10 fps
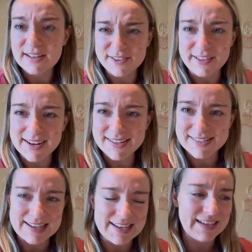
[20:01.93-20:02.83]
So that
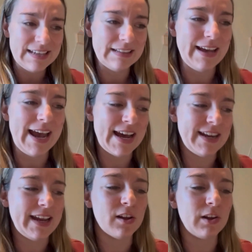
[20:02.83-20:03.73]
is the
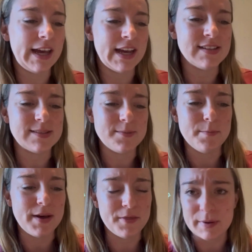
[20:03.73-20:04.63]
at a glance
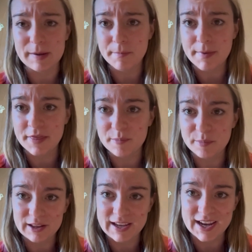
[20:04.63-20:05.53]
month by month
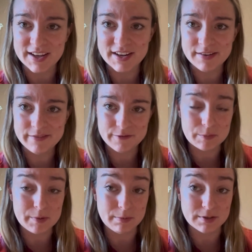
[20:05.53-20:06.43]
plan for
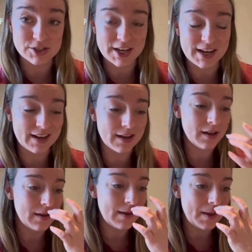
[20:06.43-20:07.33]
publishing
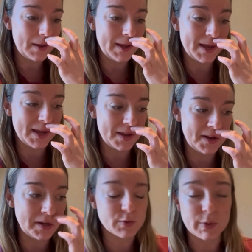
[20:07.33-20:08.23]
in
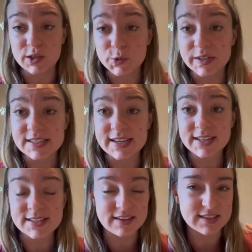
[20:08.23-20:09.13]

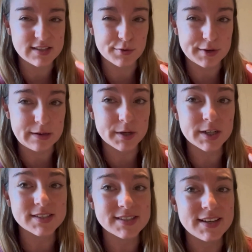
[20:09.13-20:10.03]
2026, these 3
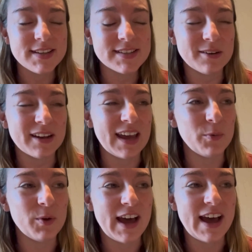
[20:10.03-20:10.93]
books. So again,
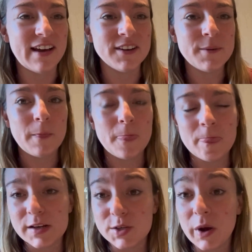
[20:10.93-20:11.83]
we'll have
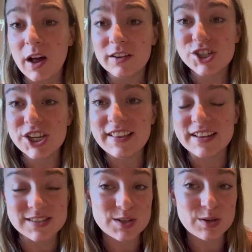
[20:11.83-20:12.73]
a duology,
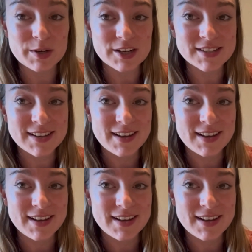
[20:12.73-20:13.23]
that's 2 books,